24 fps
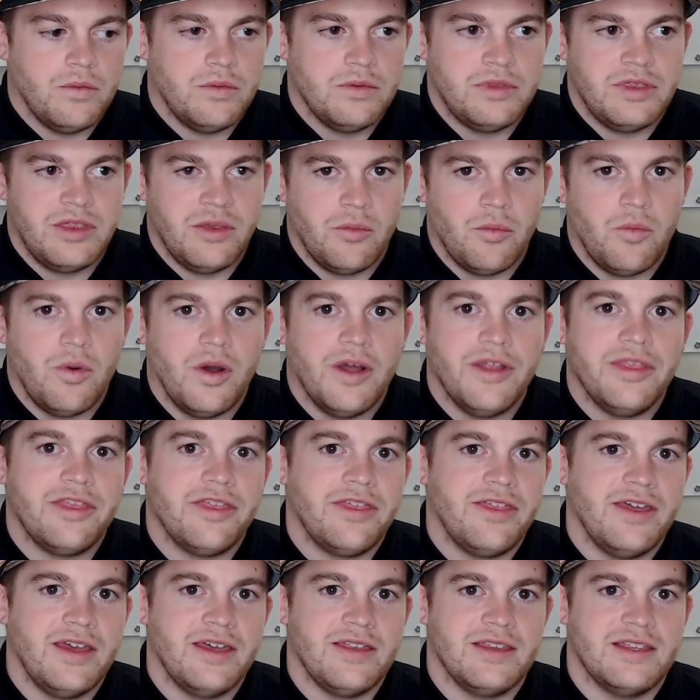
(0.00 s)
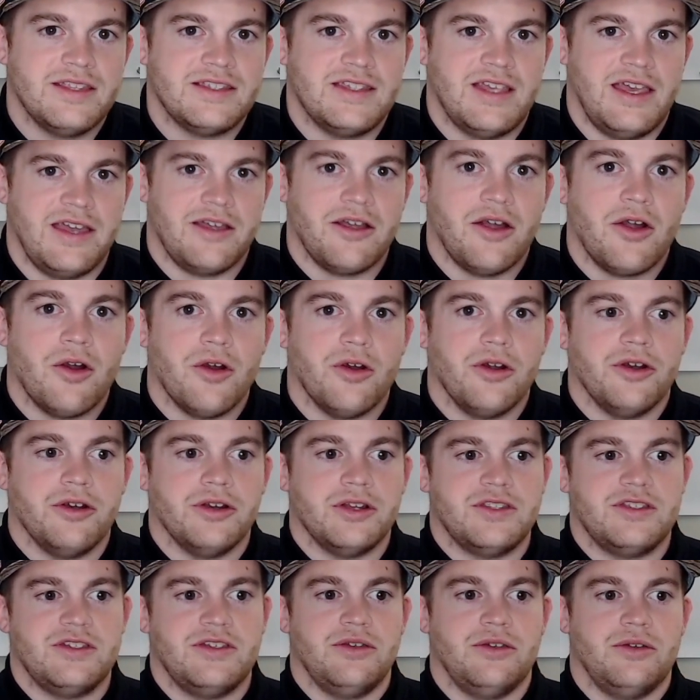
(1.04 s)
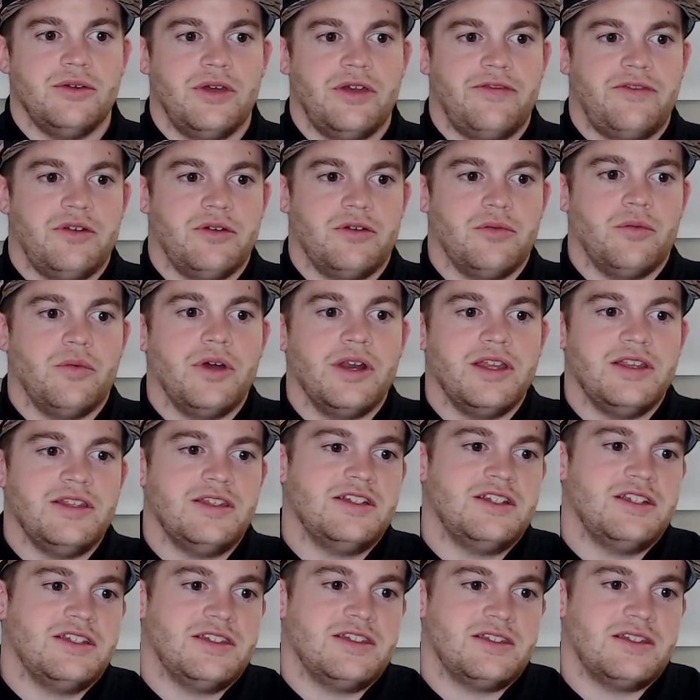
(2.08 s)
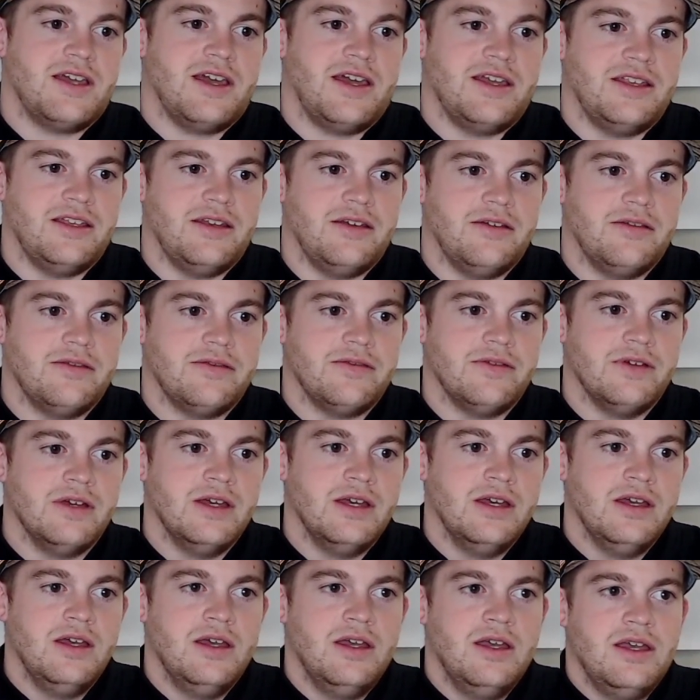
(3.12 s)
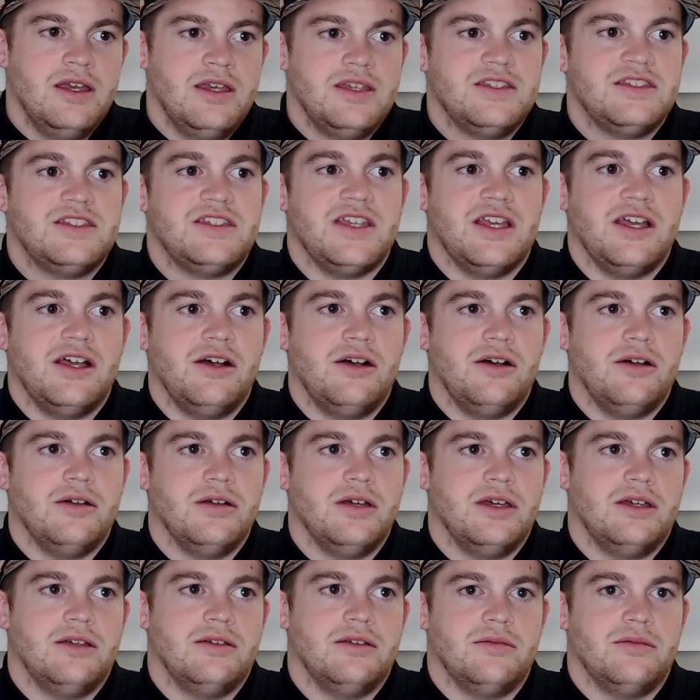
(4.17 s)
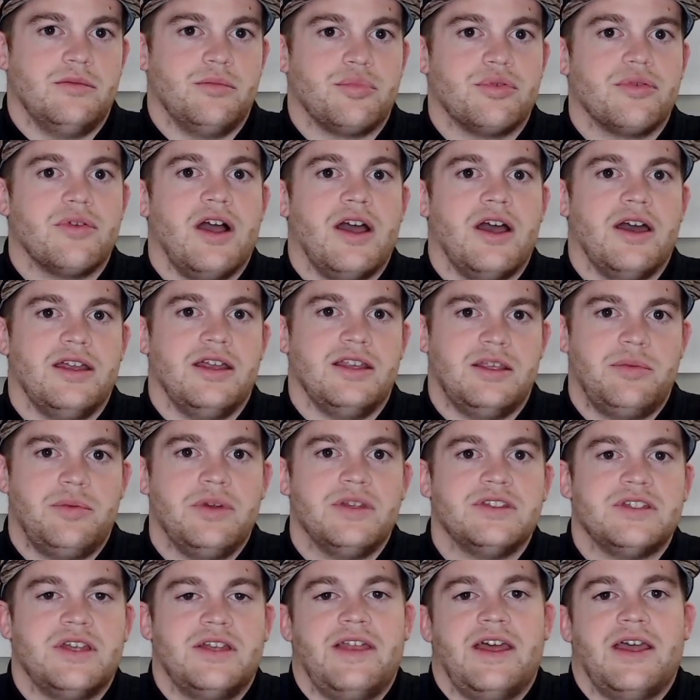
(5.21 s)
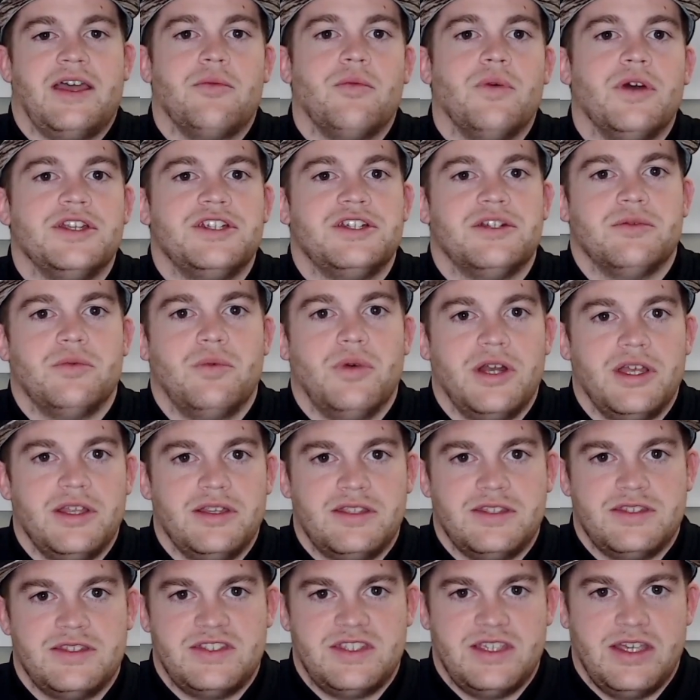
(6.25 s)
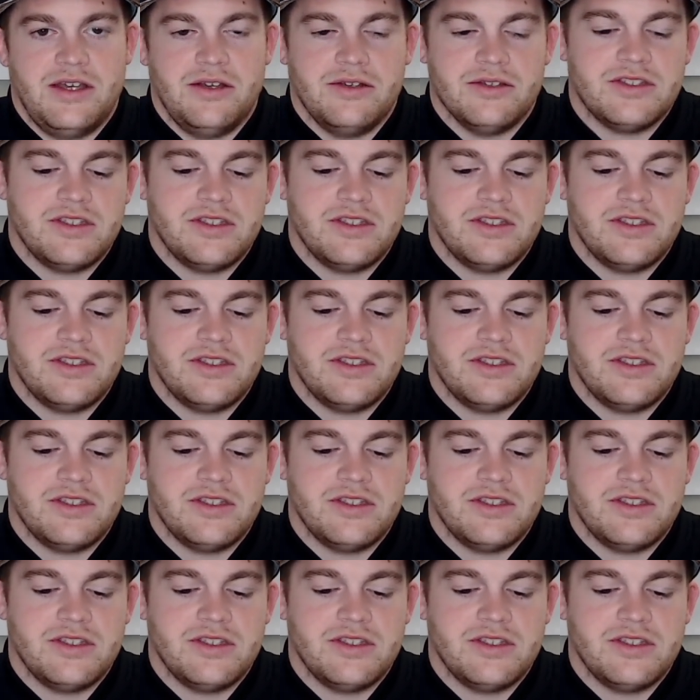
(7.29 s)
one thing that's like harder to, if you're wanting to just kind of sell, it depends on like what you're wanting to sell.